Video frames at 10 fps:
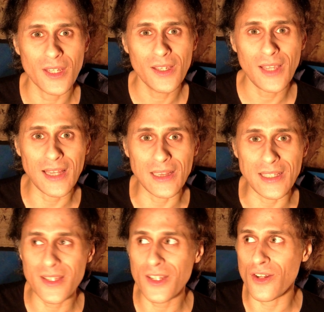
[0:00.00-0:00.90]
at
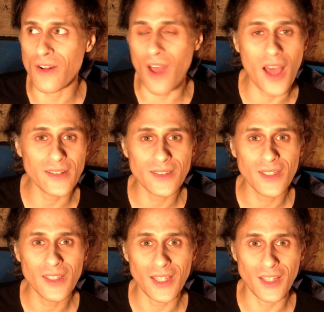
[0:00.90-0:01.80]
least not
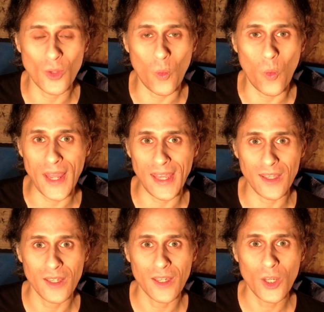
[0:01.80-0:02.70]
in the
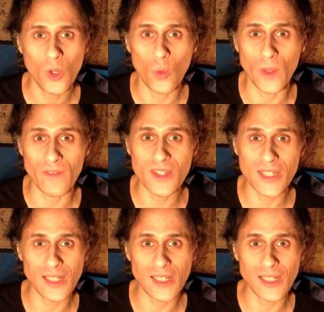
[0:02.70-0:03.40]
way we've seen